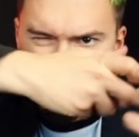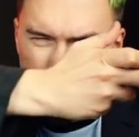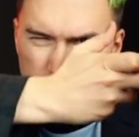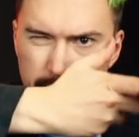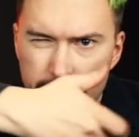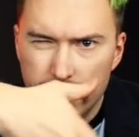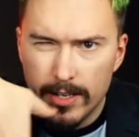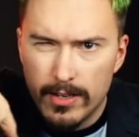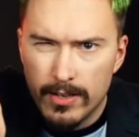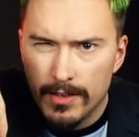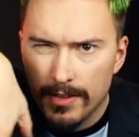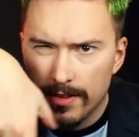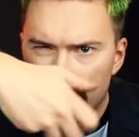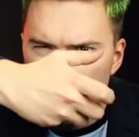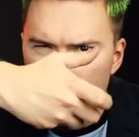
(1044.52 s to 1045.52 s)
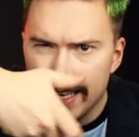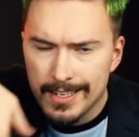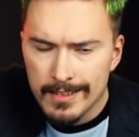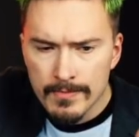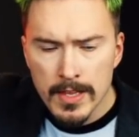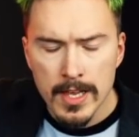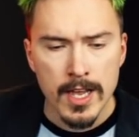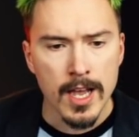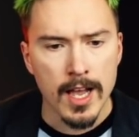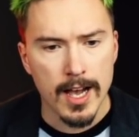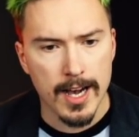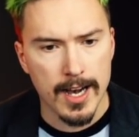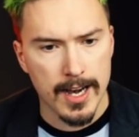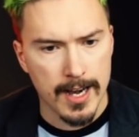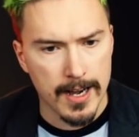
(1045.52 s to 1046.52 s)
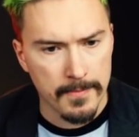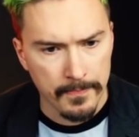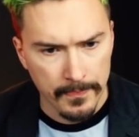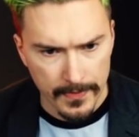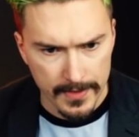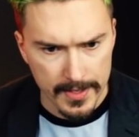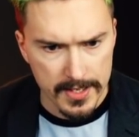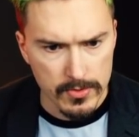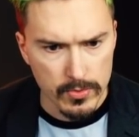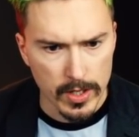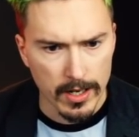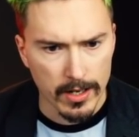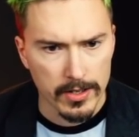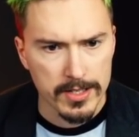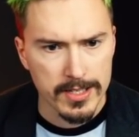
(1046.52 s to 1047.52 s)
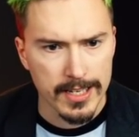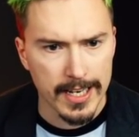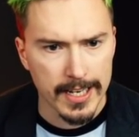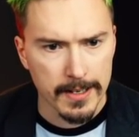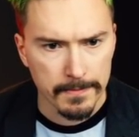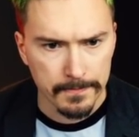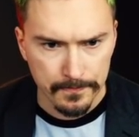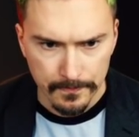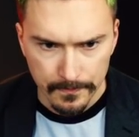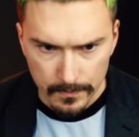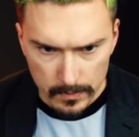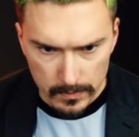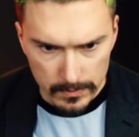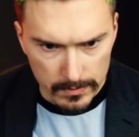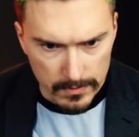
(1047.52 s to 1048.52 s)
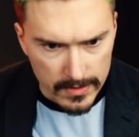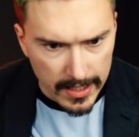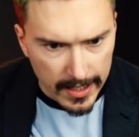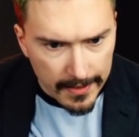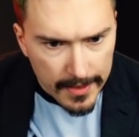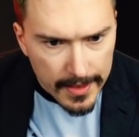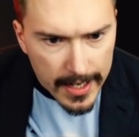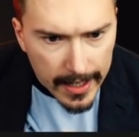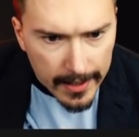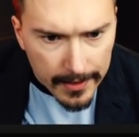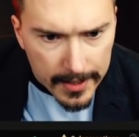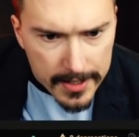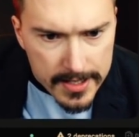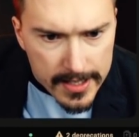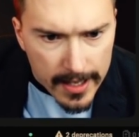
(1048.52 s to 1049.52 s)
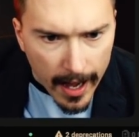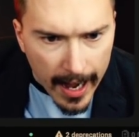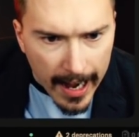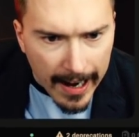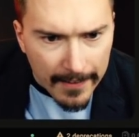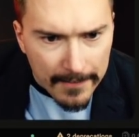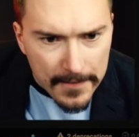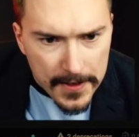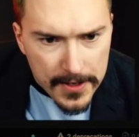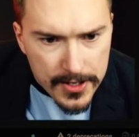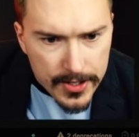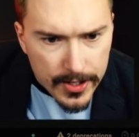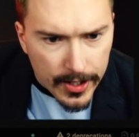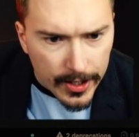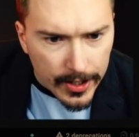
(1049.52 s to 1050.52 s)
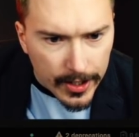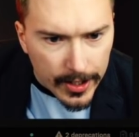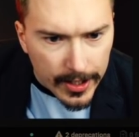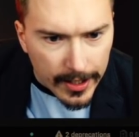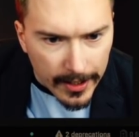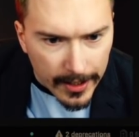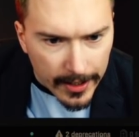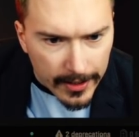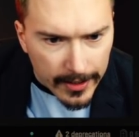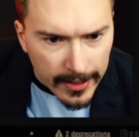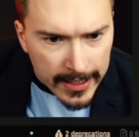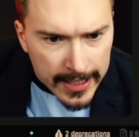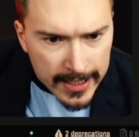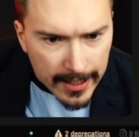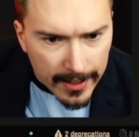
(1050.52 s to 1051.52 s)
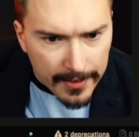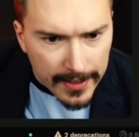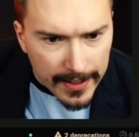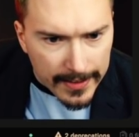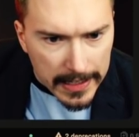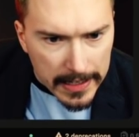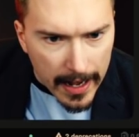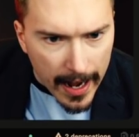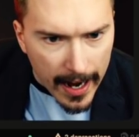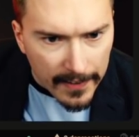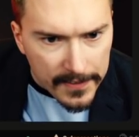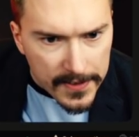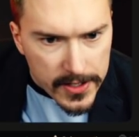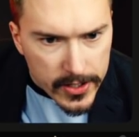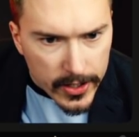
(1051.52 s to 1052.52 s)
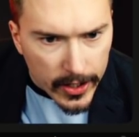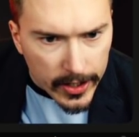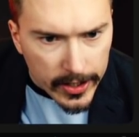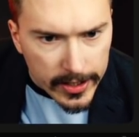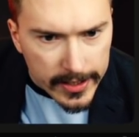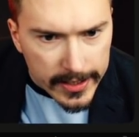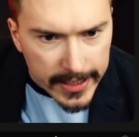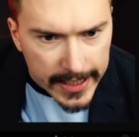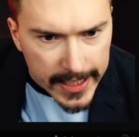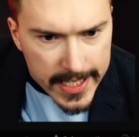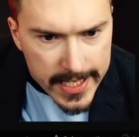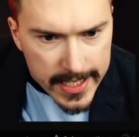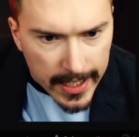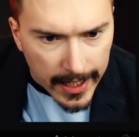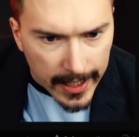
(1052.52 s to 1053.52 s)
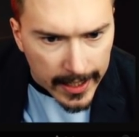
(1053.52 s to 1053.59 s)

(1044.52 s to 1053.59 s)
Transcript: tier thing. This is what it looks like. And then there's the half circ here. I think that half circ is